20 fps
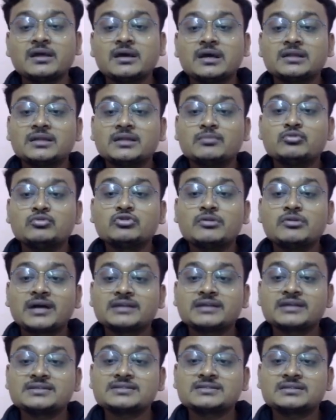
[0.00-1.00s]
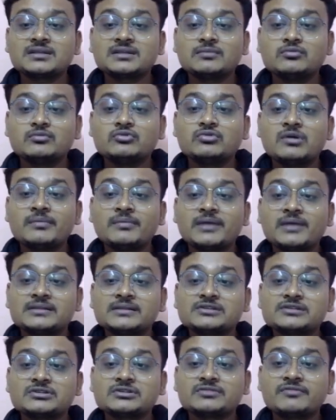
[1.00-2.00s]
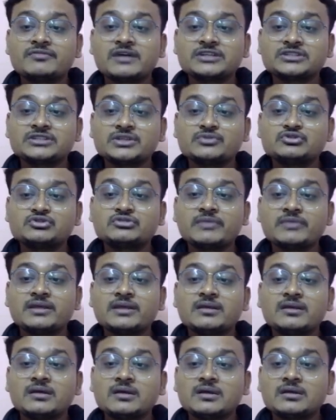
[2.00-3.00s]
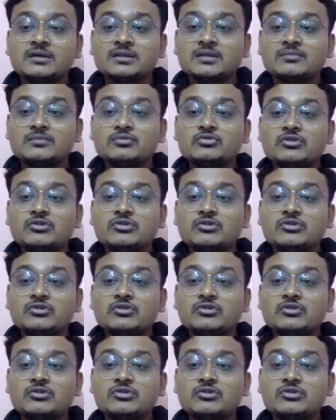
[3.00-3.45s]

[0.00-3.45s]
the Book of Duchess. The Book of Duchess was first used by the Book